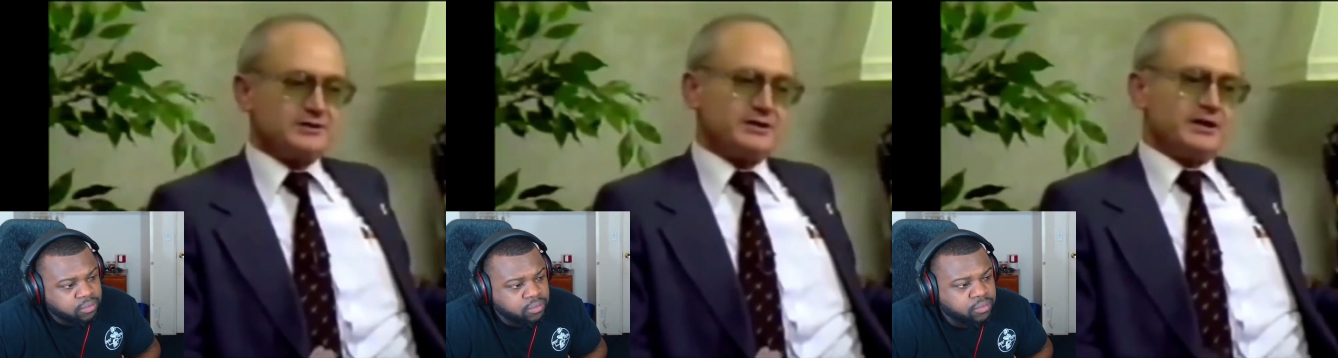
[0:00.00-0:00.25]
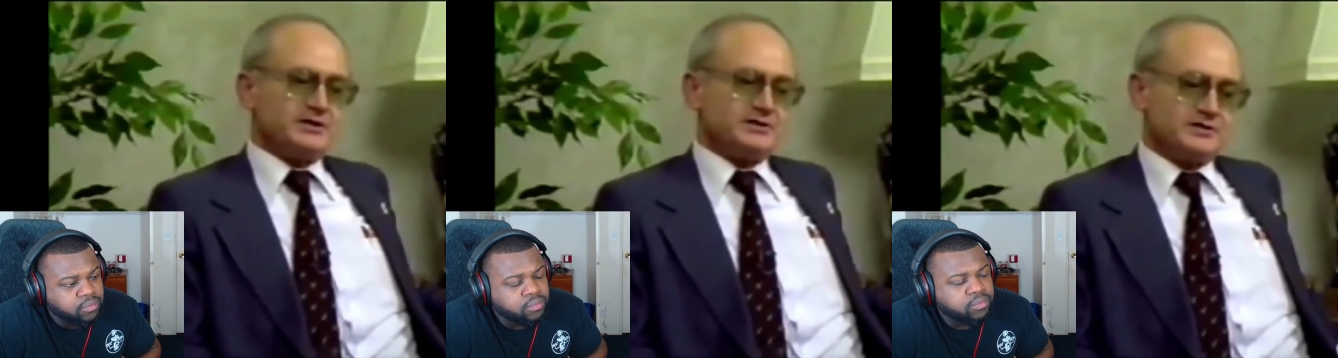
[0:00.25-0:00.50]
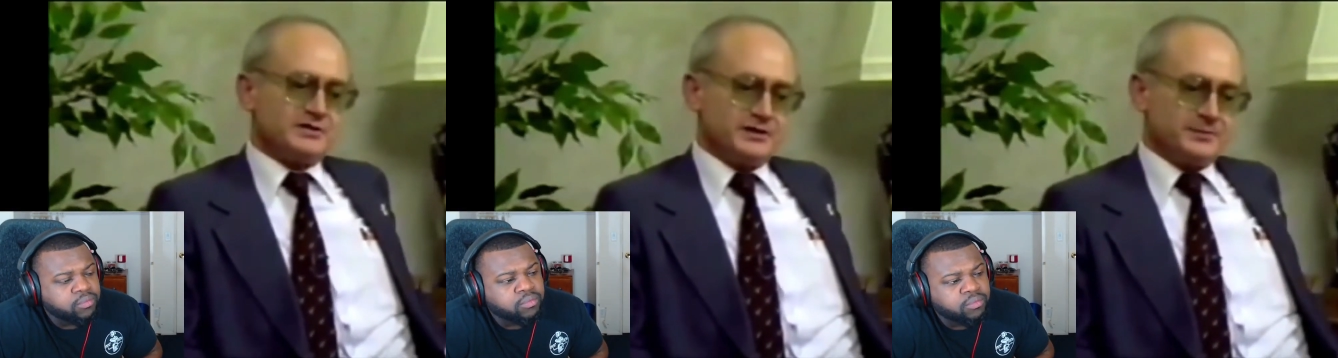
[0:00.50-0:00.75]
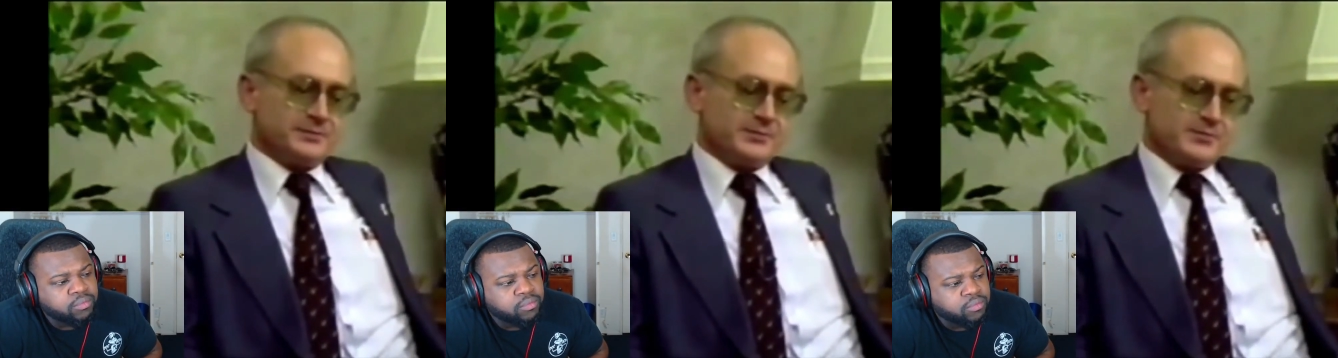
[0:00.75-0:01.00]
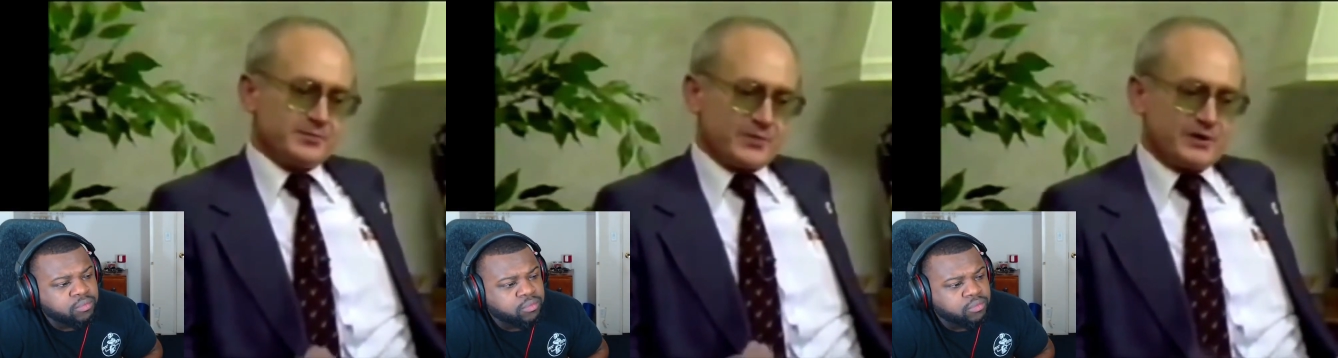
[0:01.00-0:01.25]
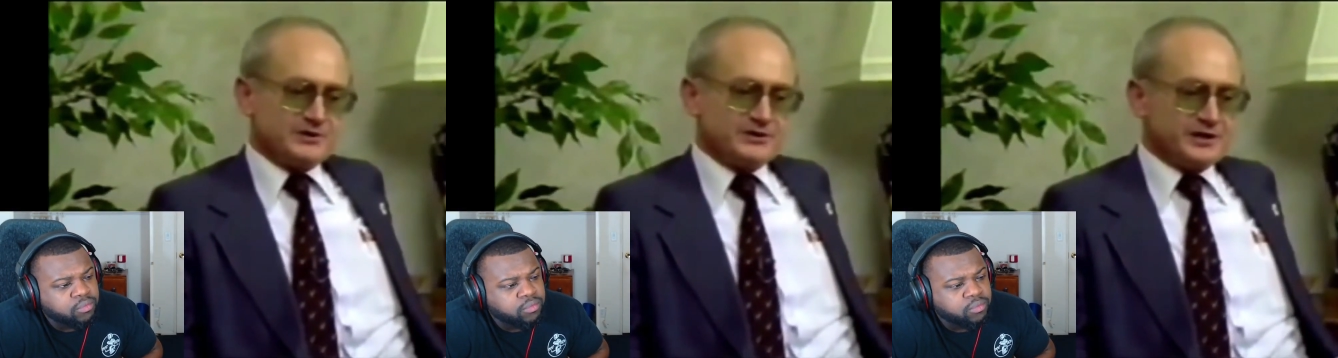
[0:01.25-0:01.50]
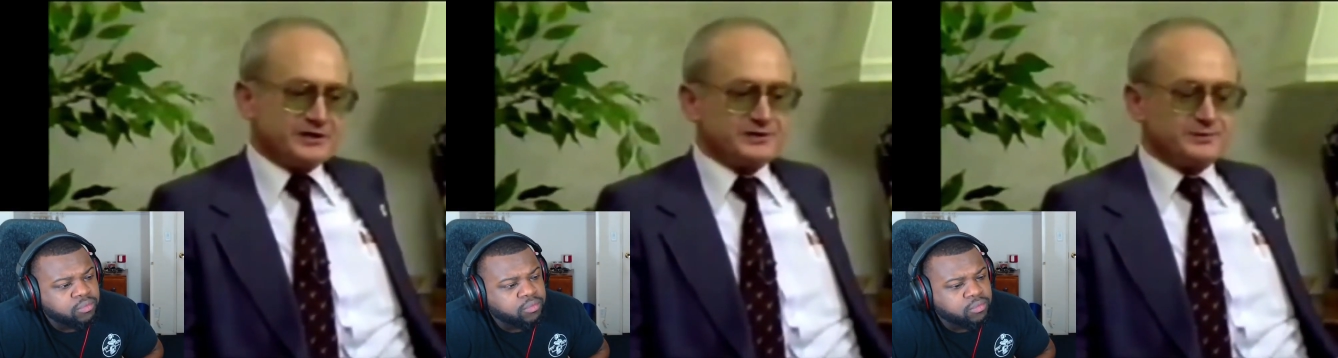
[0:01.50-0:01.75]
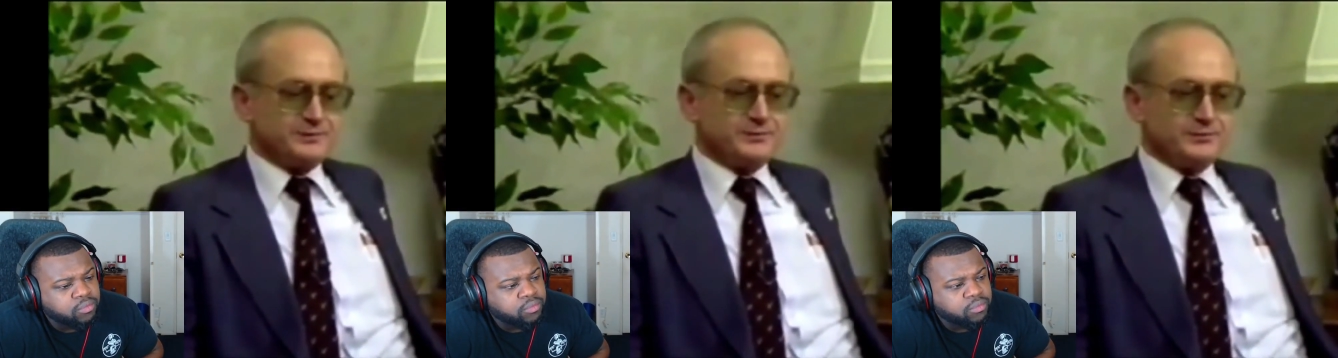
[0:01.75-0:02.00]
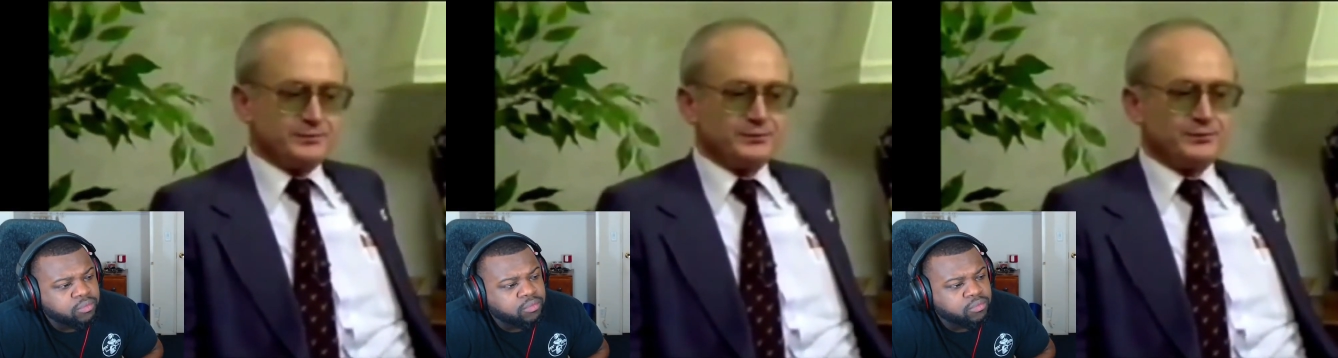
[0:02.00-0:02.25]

Speaker 1: is, is the process